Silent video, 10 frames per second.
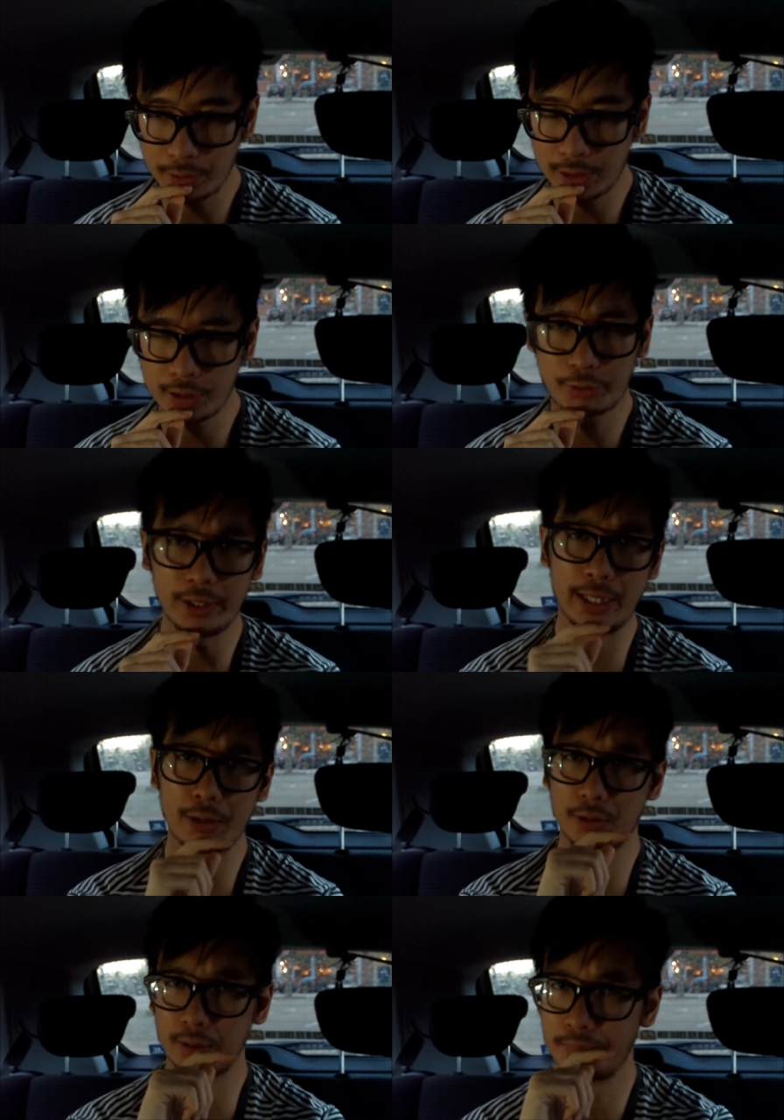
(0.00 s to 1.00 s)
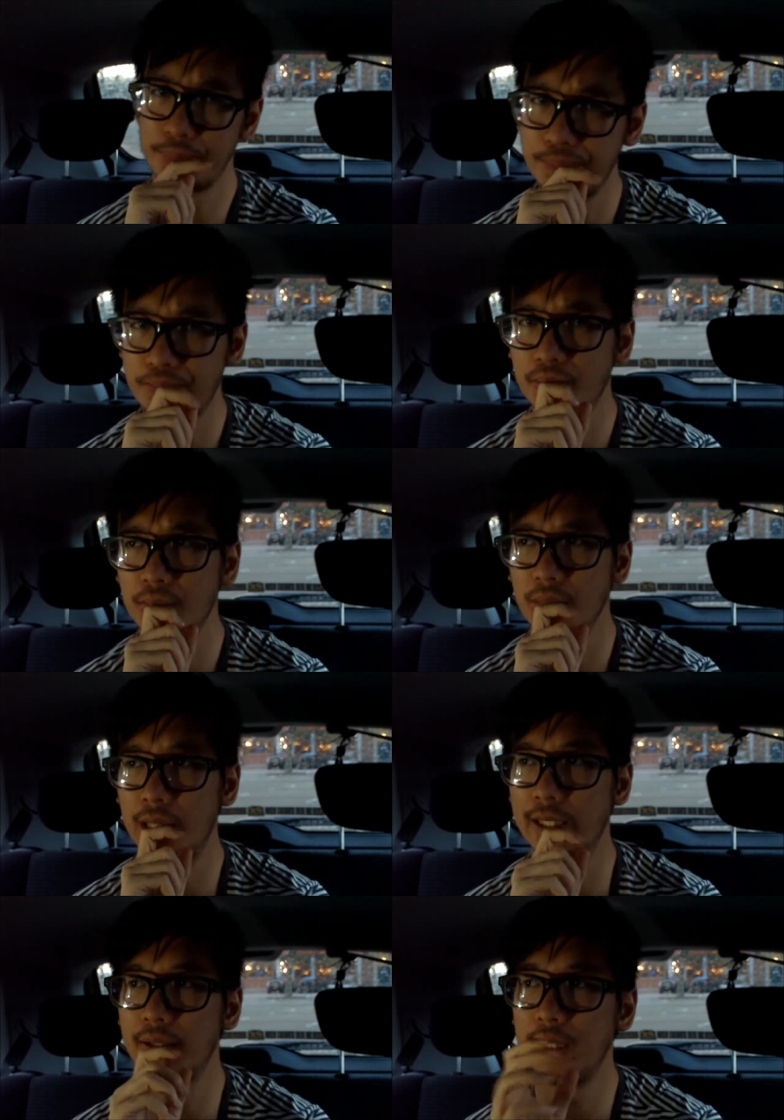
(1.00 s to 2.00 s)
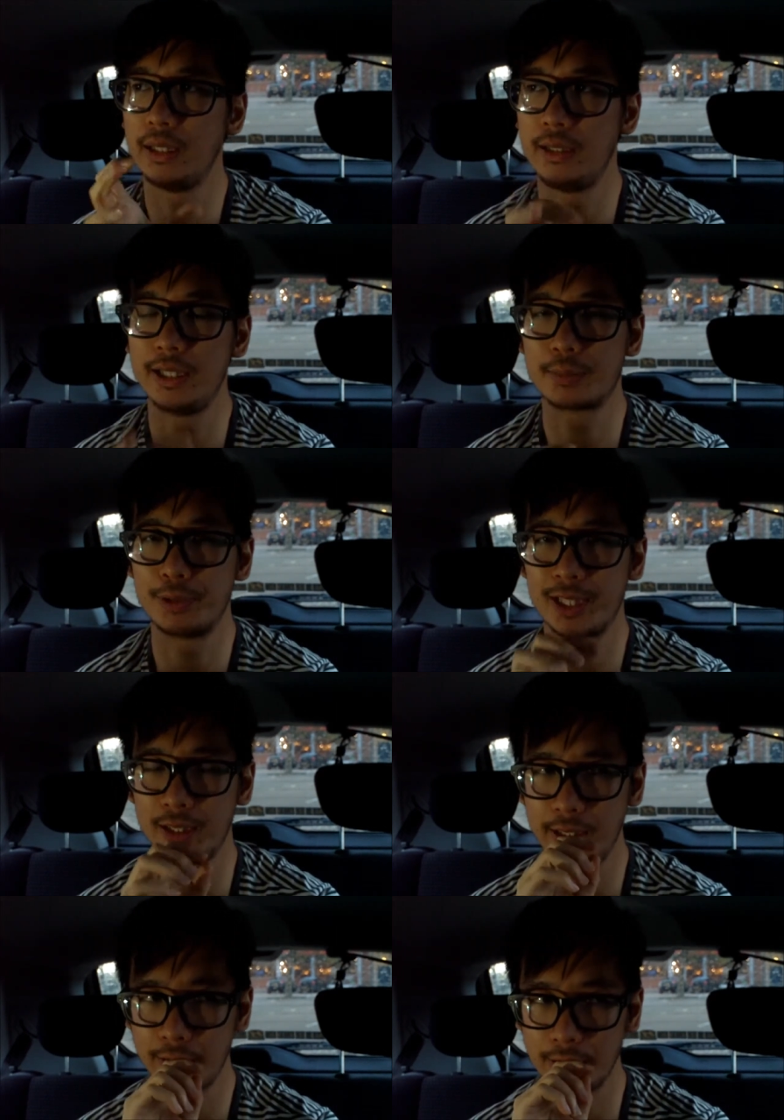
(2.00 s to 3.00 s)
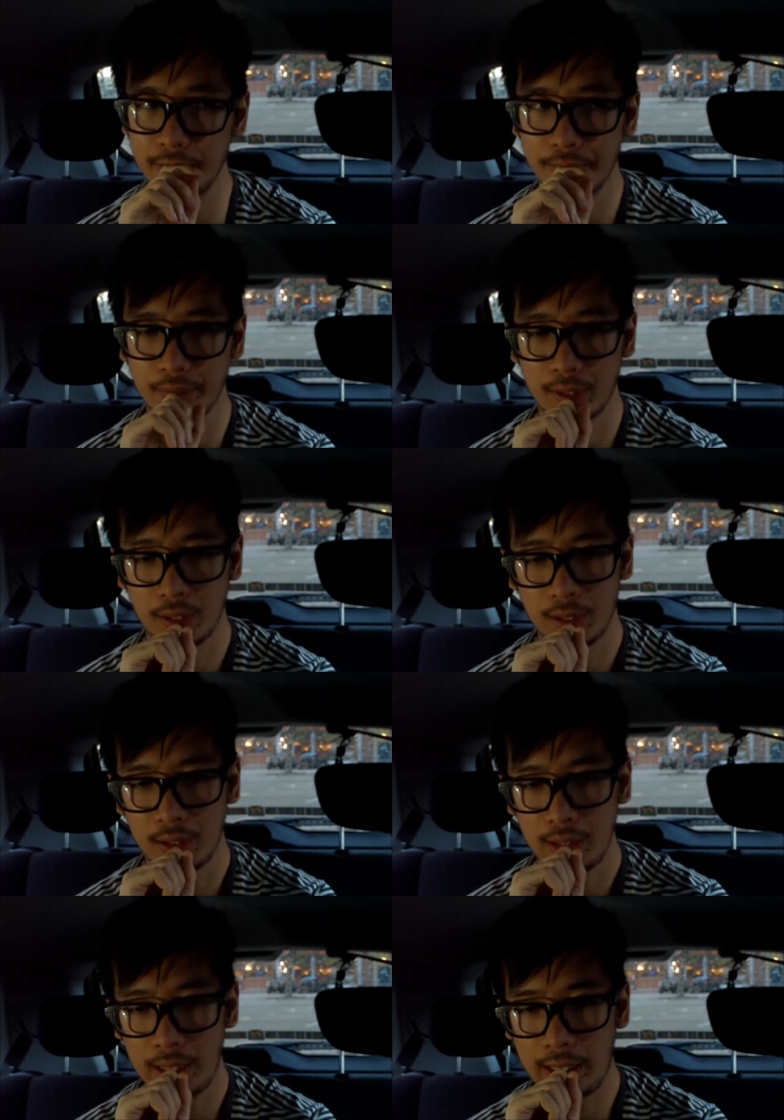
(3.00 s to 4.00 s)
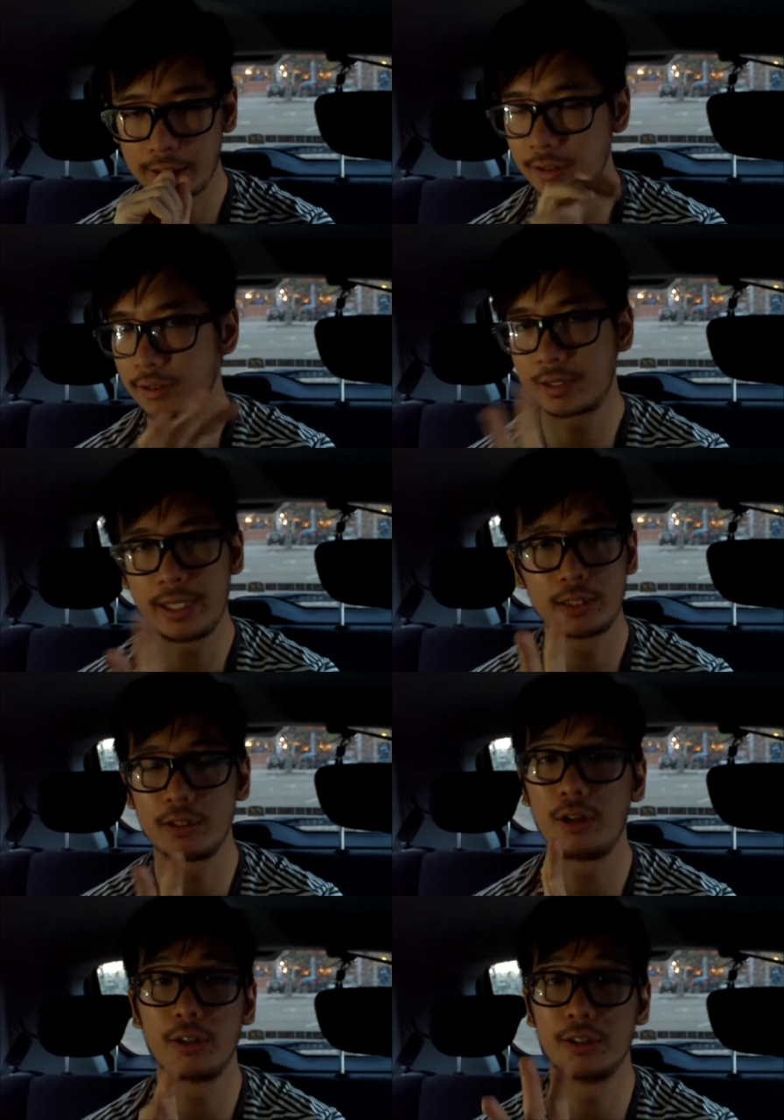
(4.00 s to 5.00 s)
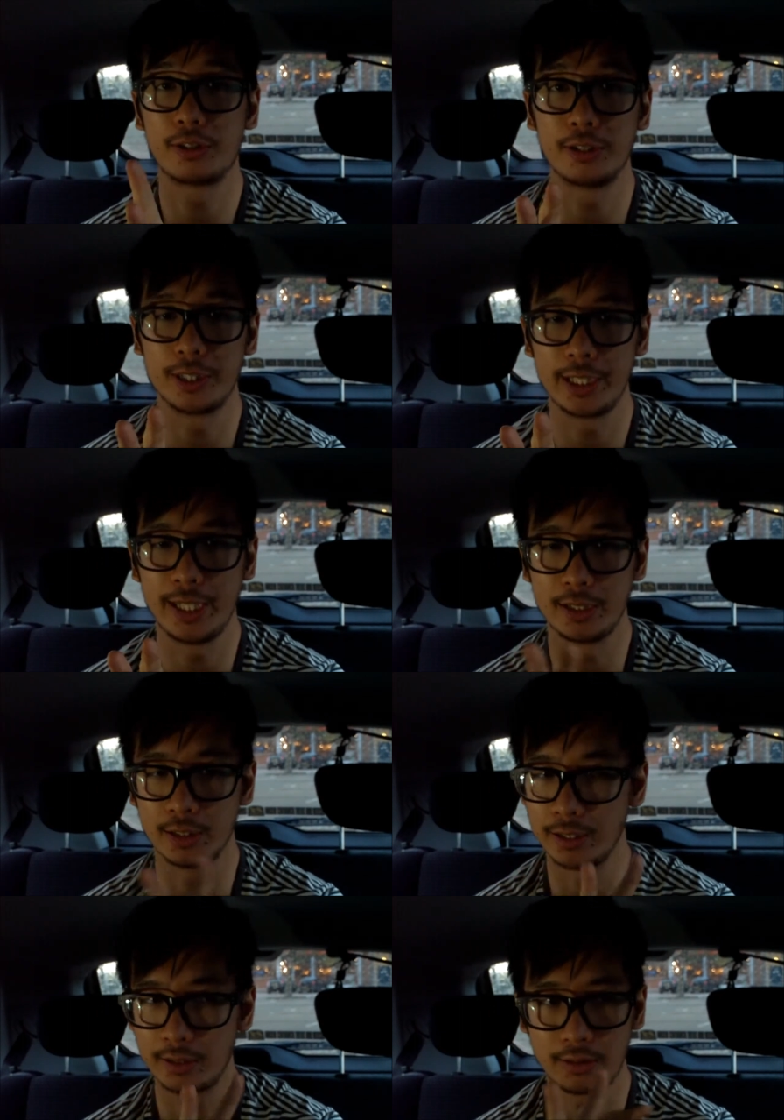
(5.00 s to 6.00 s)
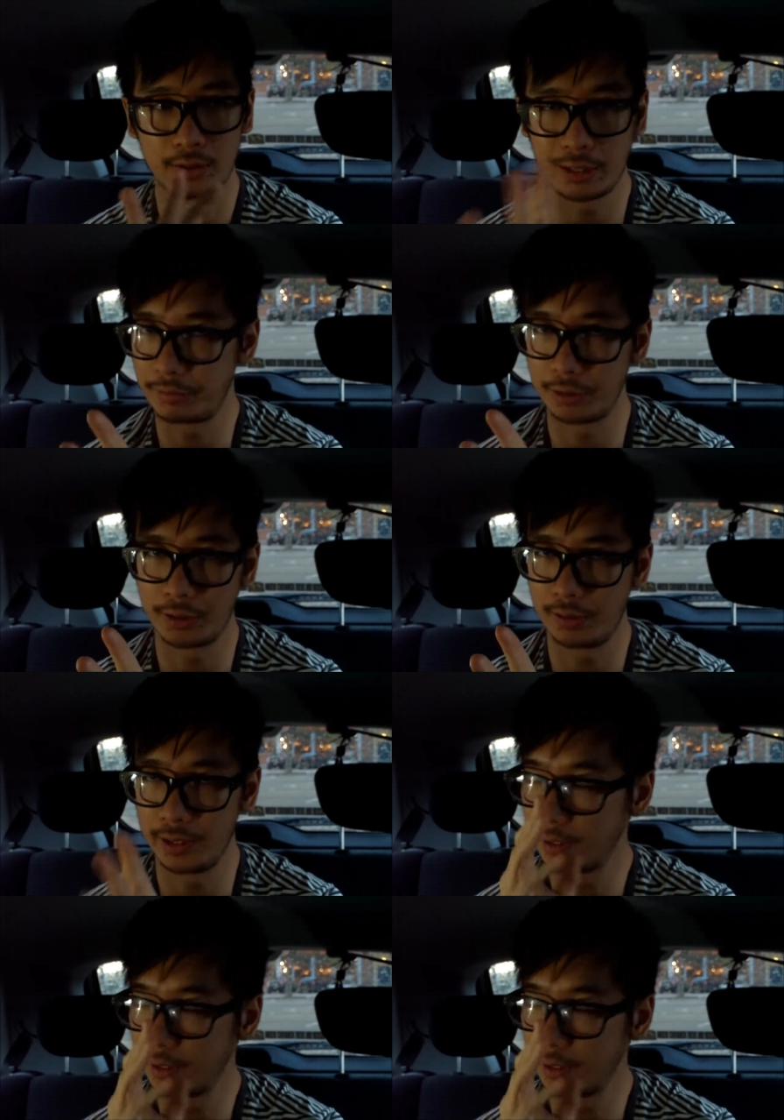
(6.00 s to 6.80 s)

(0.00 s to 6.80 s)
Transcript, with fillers: we're in a different era, like this particular era. And that's not to say it's not, it's not going to change, like definitely not.